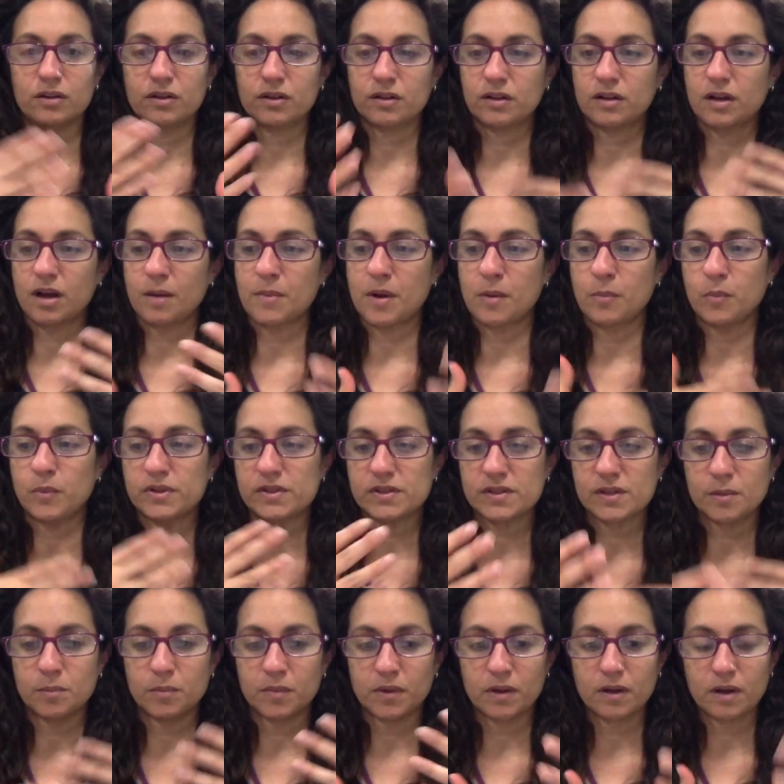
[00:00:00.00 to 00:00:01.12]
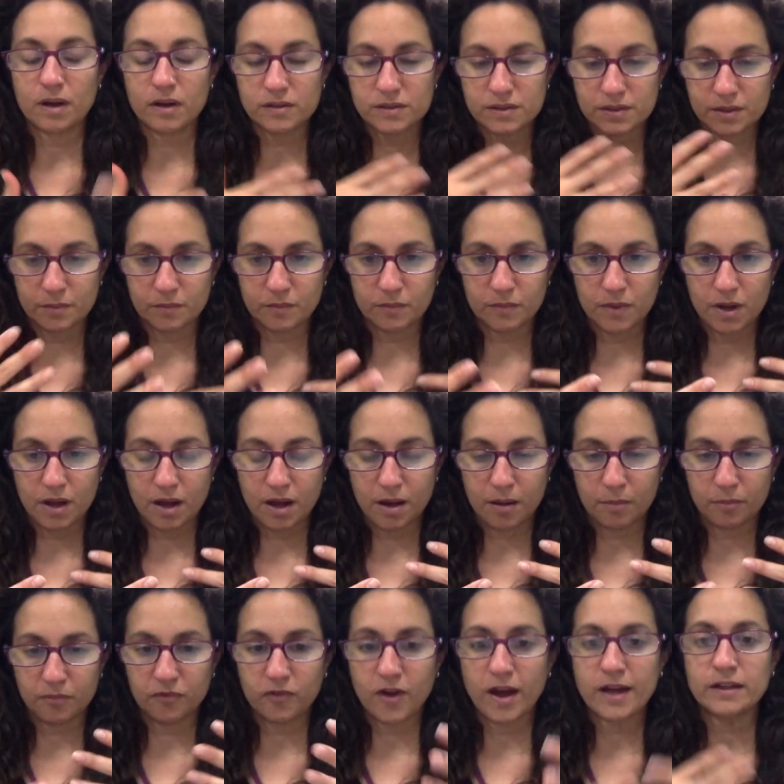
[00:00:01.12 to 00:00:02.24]
come up with some
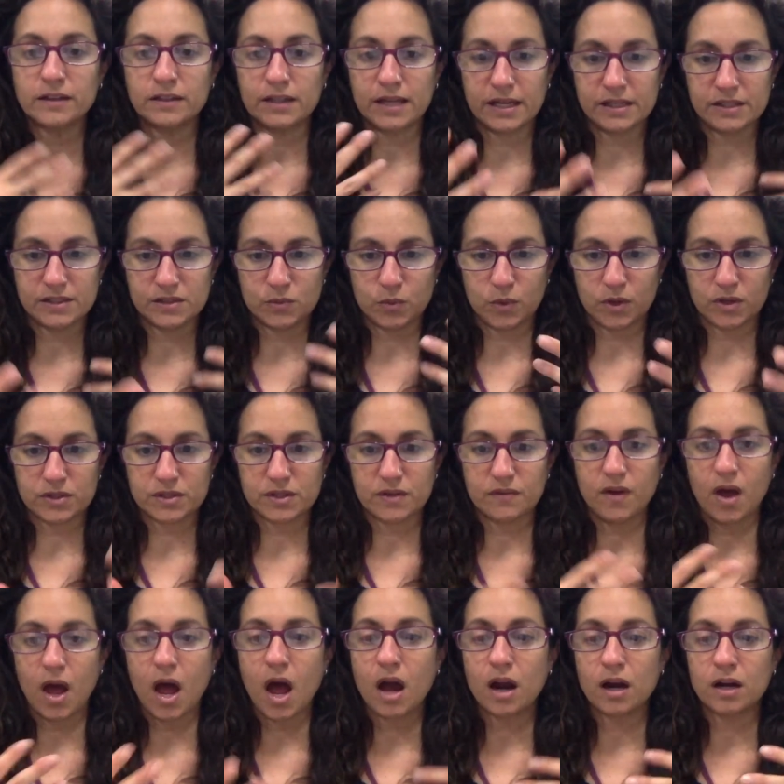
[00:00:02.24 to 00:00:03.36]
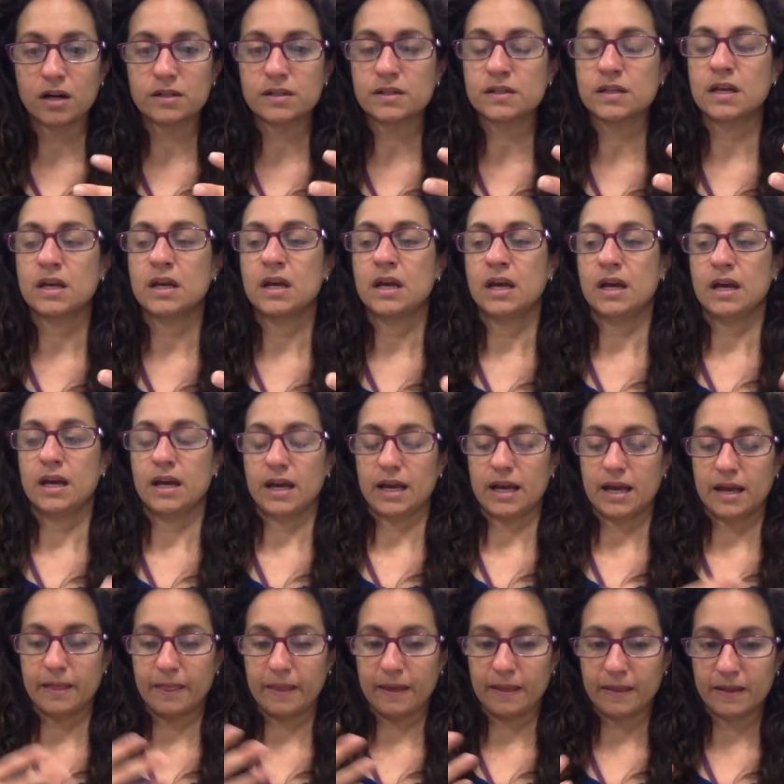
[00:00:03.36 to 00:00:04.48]
finalized works of art,
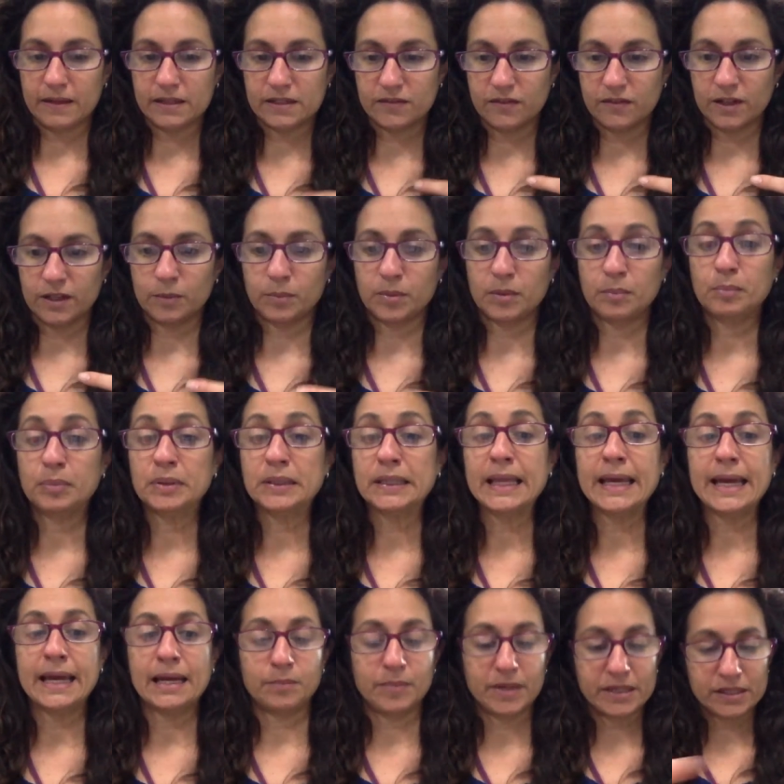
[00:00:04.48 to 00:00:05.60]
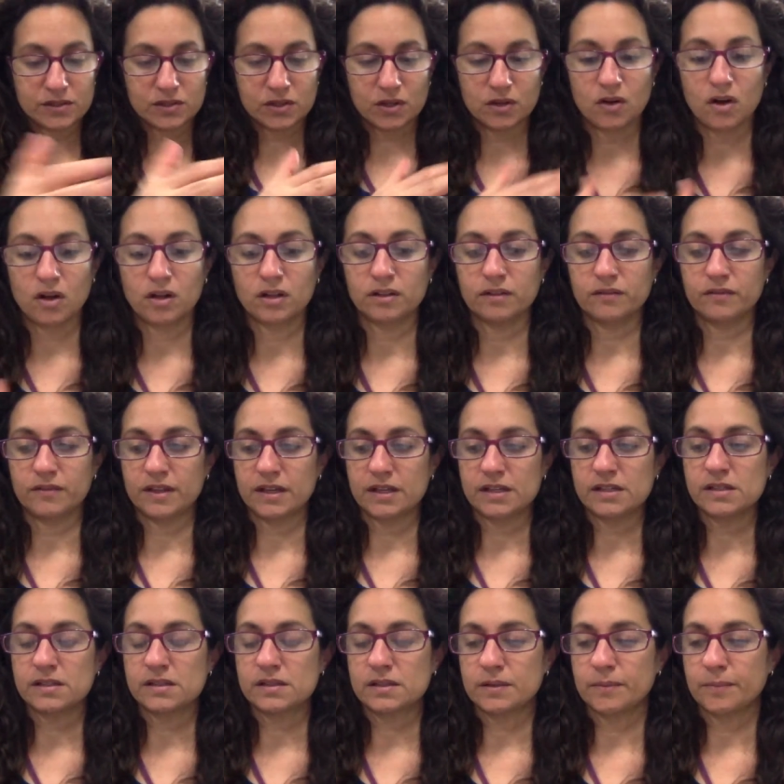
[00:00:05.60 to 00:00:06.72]
and then they develop a plan based on all of
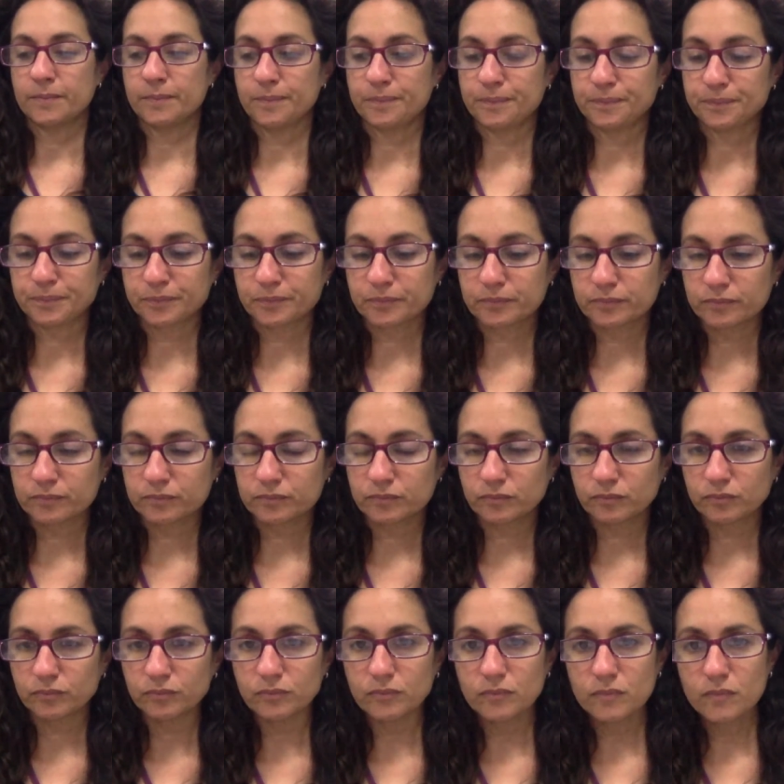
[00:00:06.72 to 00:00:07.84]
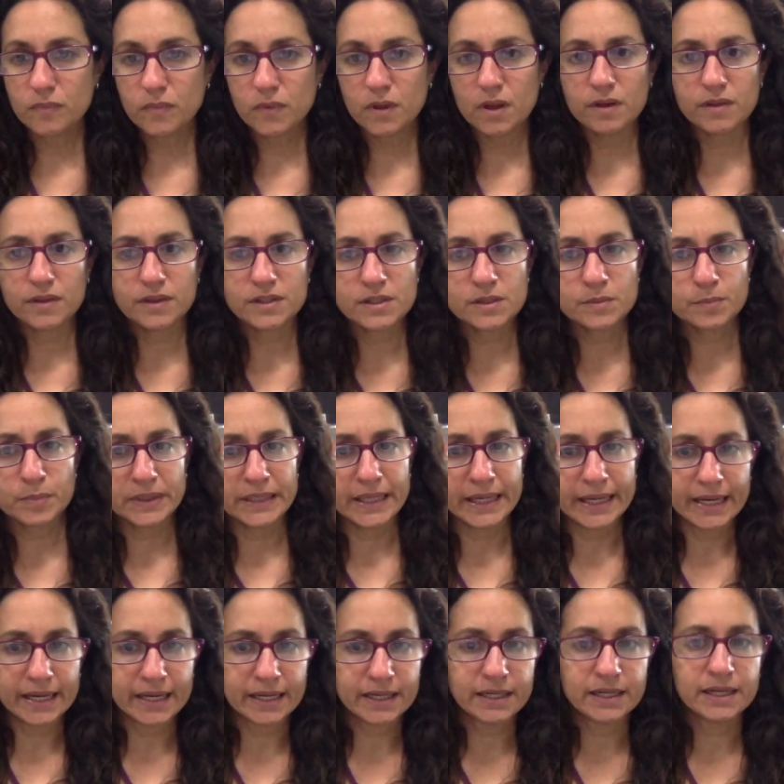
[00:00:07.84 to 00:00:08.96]
this. This
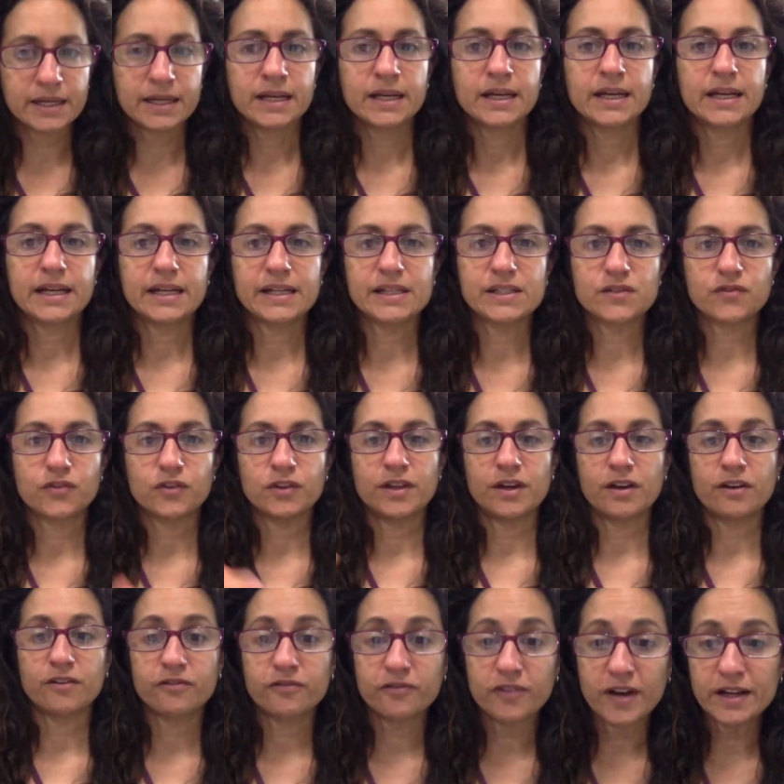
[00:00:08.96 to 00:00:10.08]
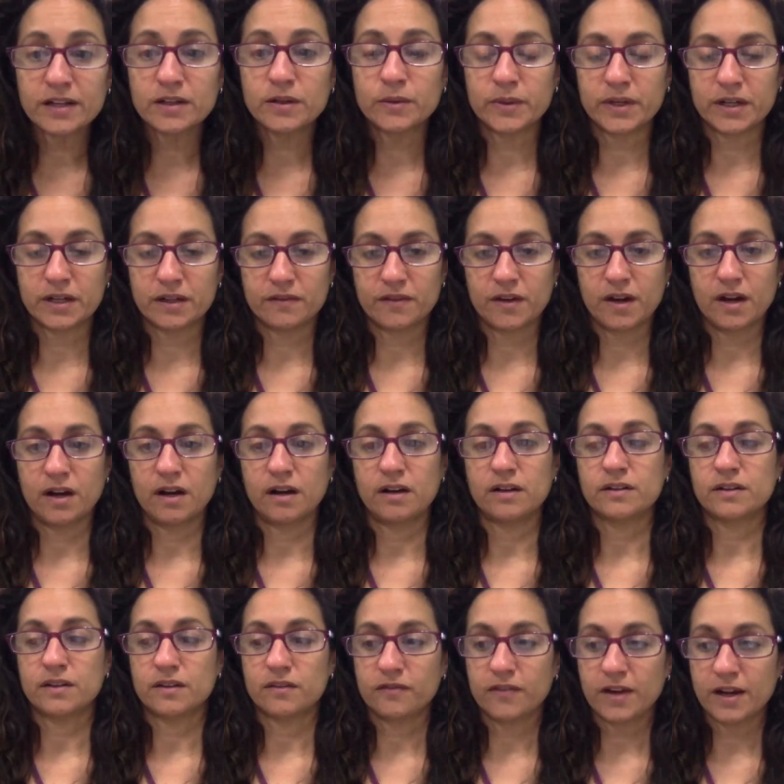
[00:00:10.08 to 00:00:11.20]
plan is for their final work of art.
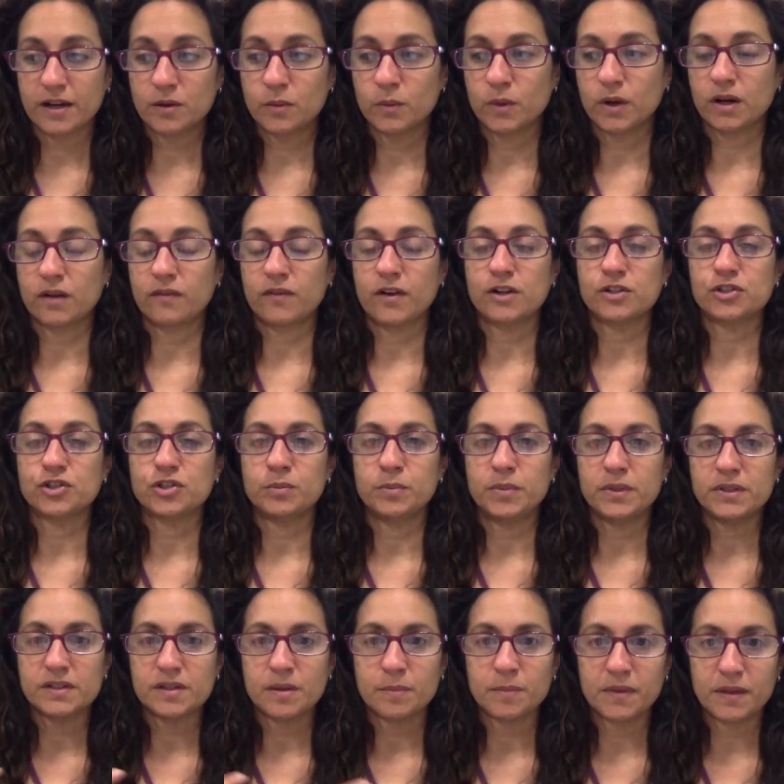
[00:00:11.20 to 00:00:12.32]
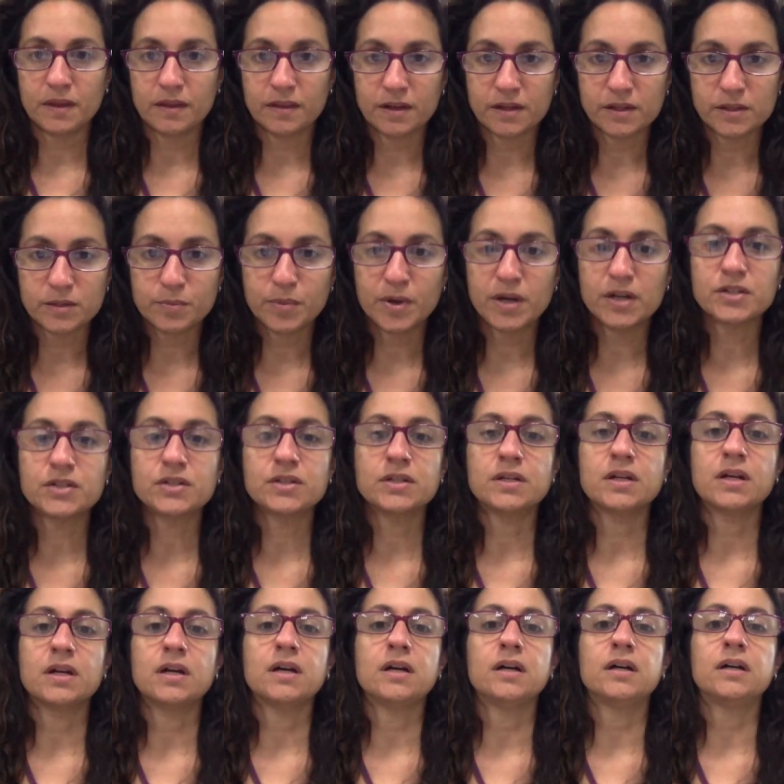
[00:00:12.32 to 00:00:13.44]
The final work of art should be something that is
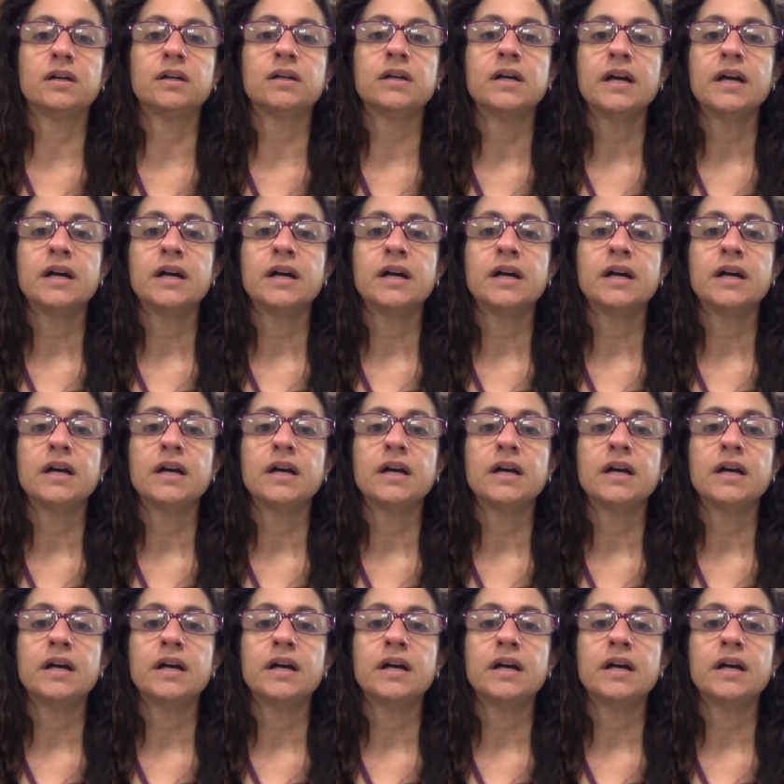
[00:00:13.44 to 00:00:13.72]
personal